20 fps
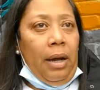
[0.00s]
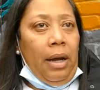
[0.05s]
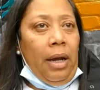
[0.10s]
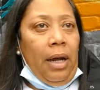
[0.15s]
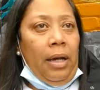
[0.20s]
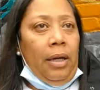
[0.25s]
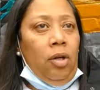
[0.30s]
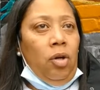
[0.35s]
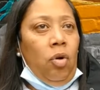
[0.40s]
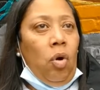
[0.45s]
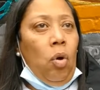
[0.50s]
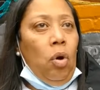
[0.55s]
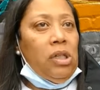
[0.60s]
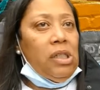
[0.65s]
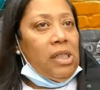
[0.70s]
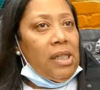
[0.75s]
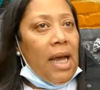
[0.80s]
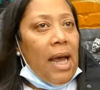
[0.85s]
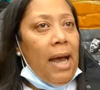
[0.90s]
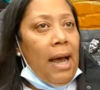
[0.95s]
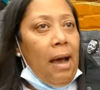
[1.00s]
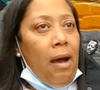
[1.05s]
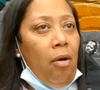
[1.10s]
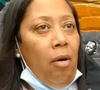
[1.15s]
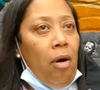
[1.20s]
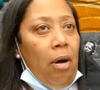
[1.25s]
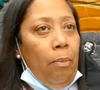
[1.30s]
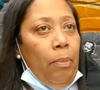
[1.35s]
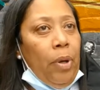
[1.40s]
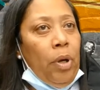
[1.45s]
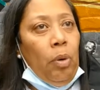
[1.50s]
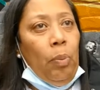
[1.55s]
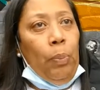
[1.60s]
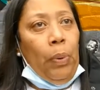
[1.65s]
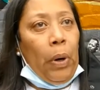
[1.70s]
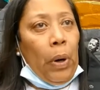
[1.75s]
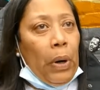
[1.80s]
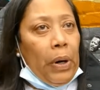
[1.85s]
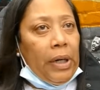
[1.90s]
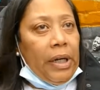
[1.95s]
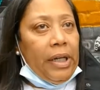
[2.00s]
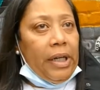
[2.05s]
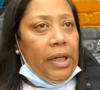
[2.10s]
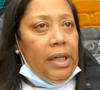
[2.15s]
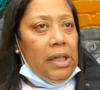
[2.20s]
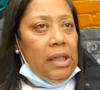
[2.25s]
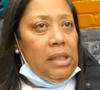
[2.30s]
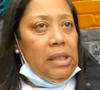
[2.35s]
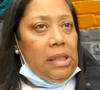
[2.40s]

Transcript: and Cordell and Bill Perkins